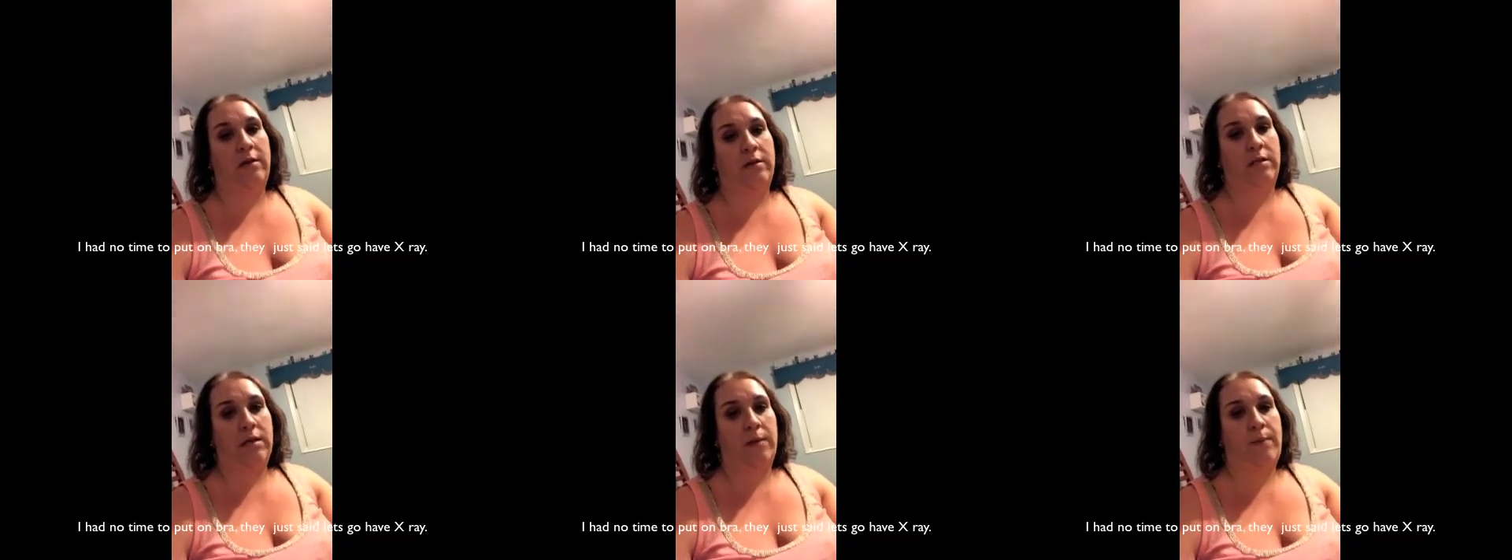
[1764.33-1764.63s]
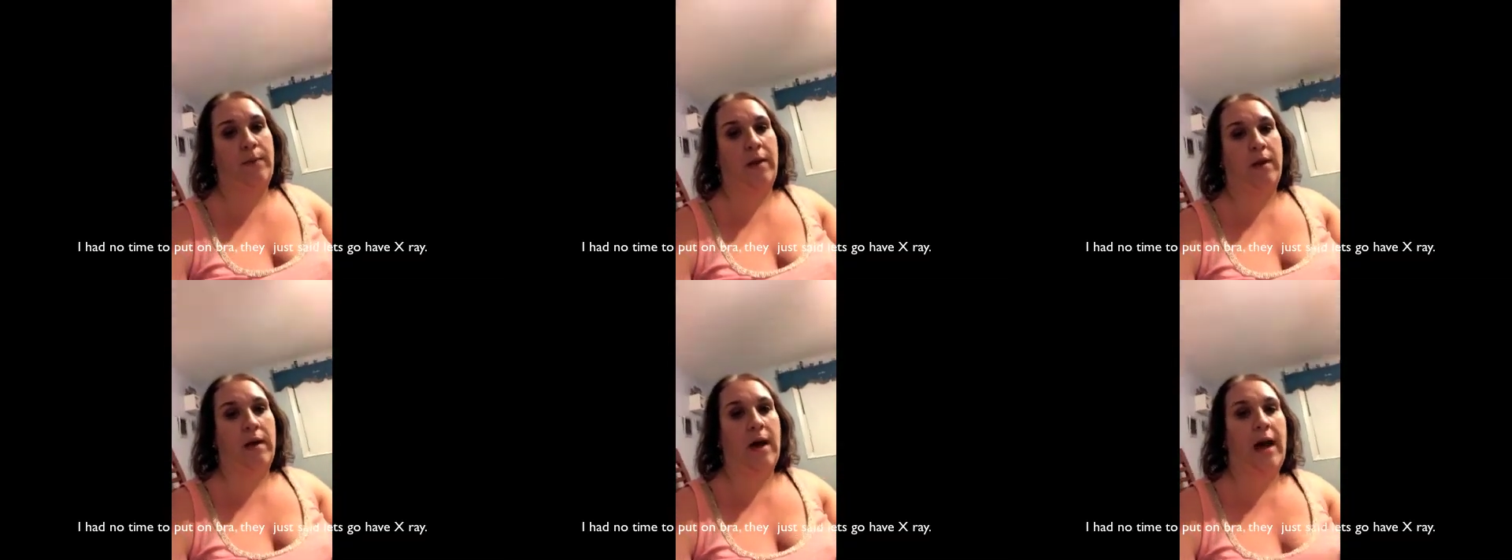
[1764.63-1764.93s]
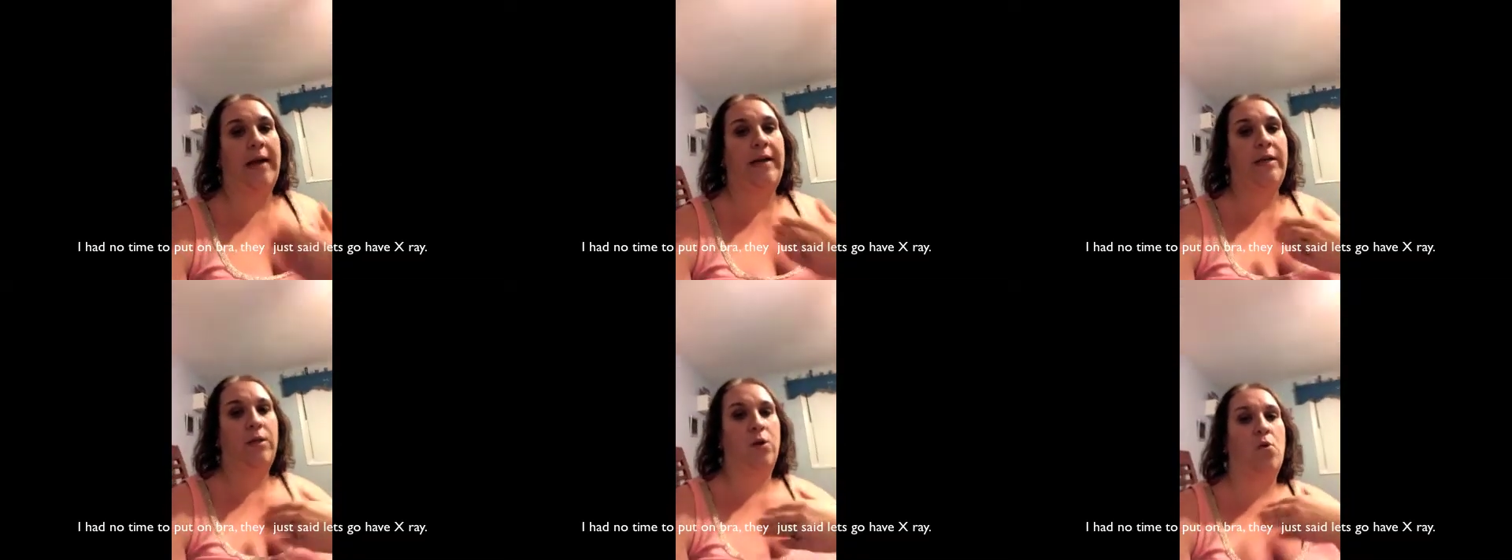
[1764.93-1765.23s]
sleeping,
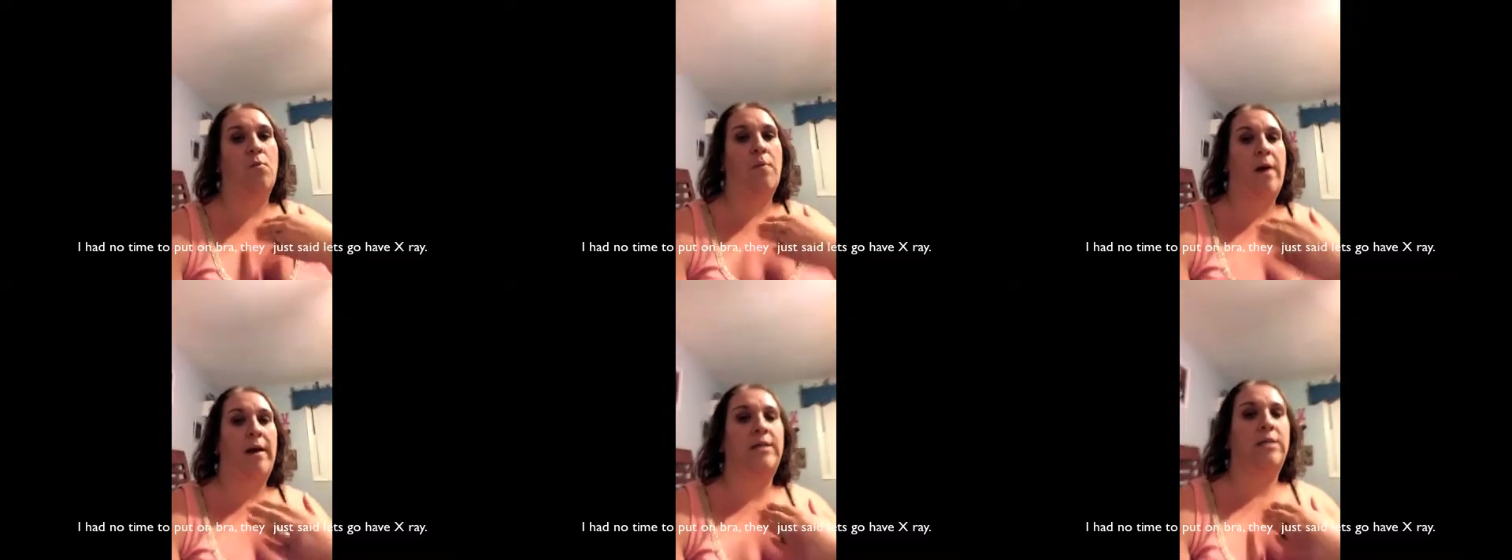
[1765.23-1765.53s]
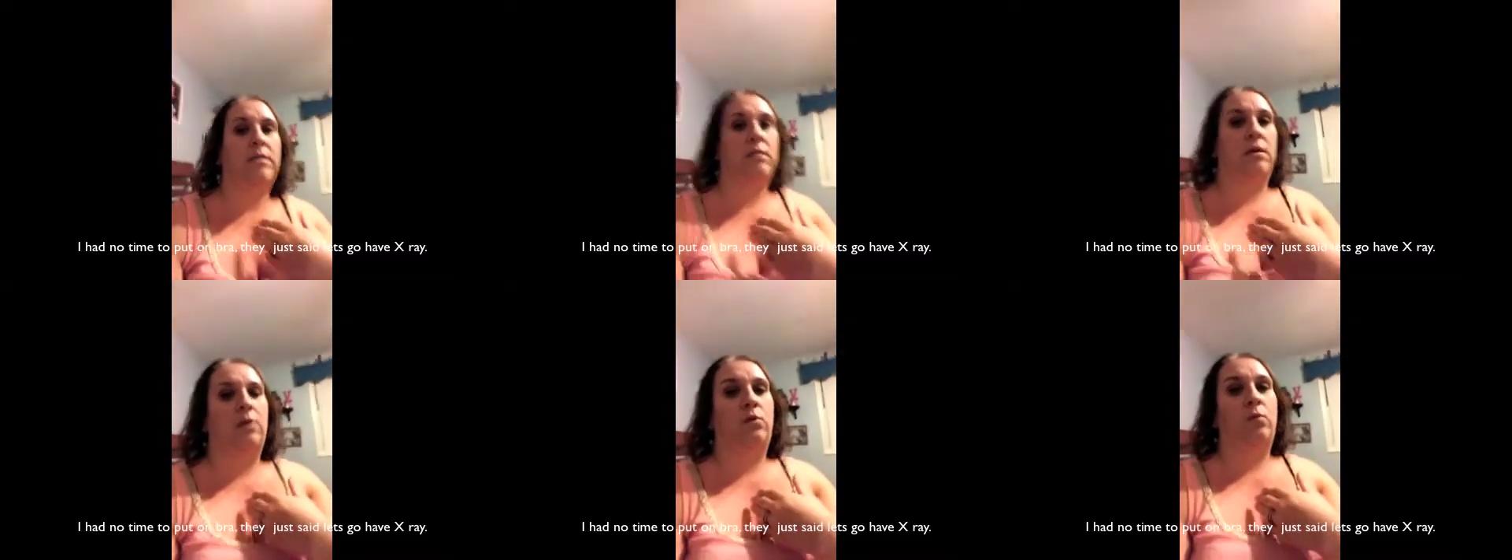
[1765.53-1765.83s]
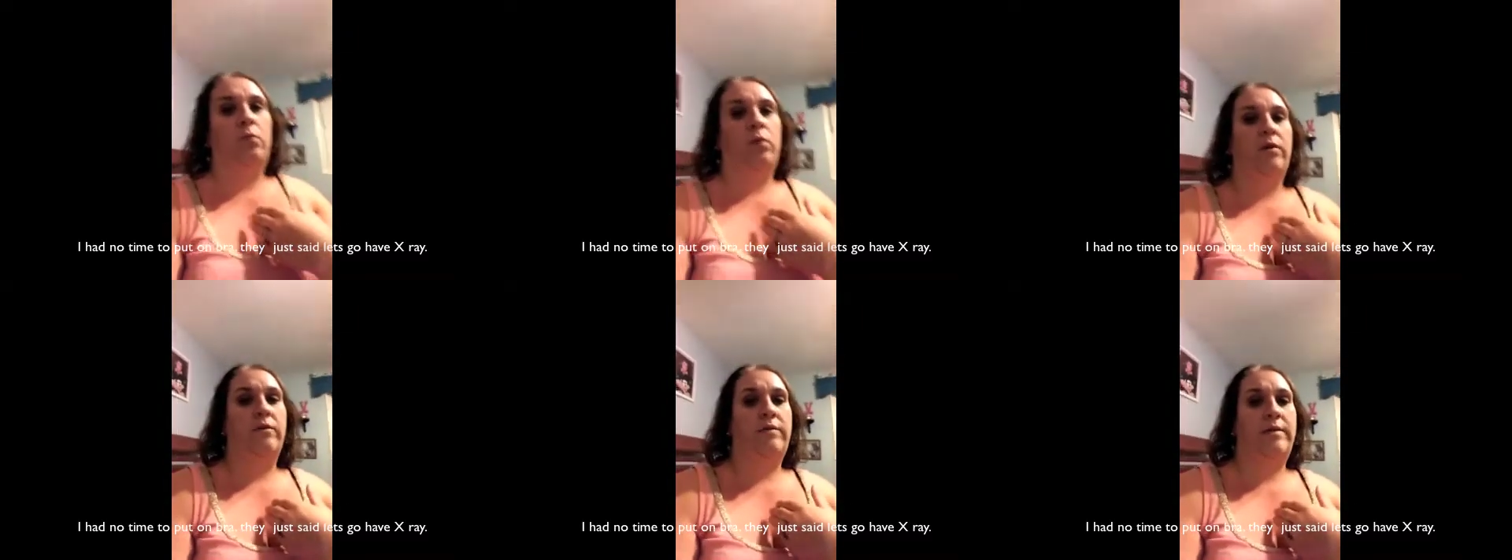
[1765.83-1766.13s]
I know my son
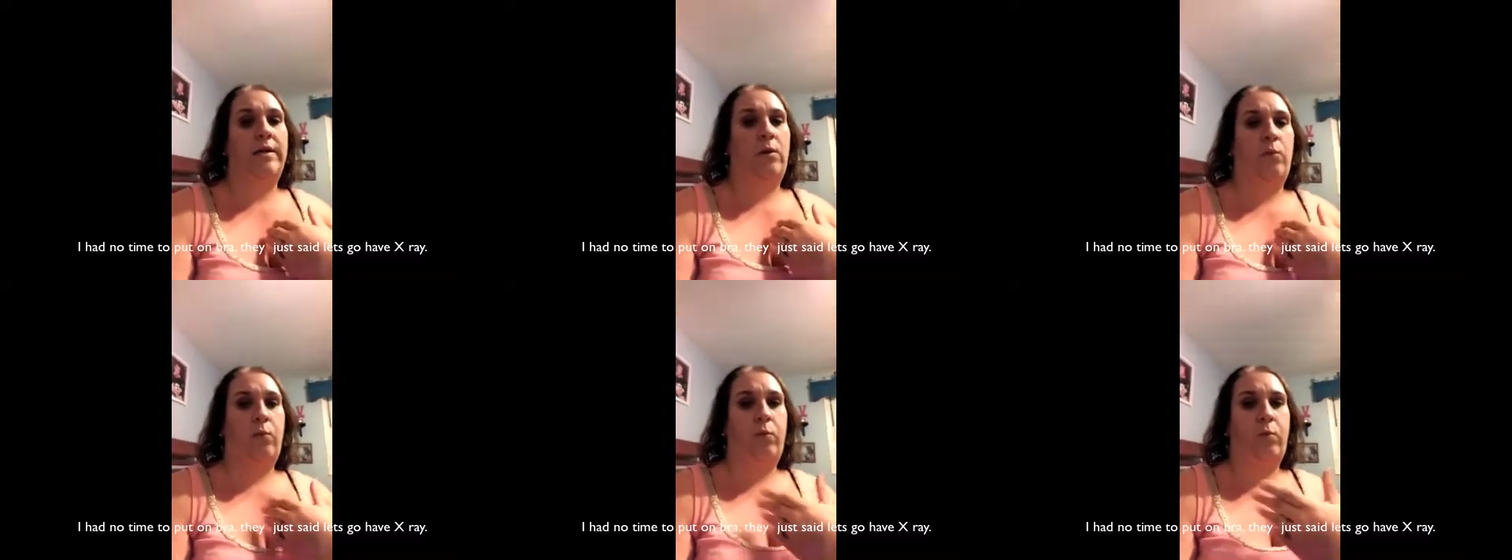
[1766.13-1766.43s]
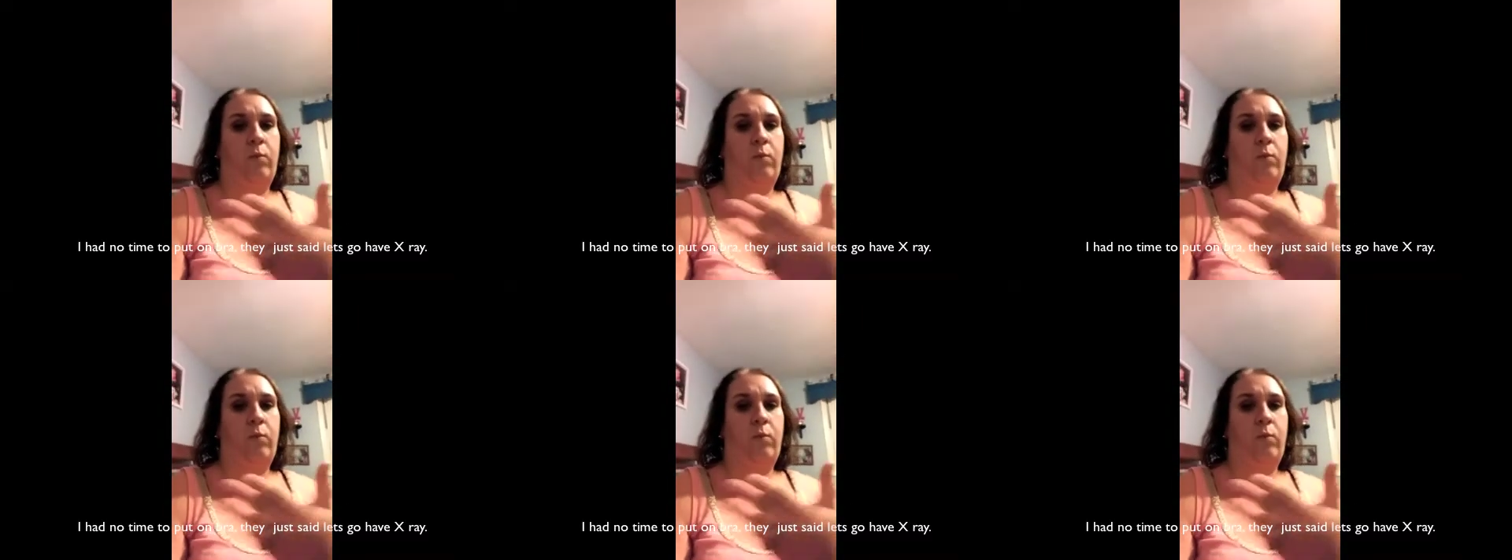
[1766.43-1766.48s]
would have said,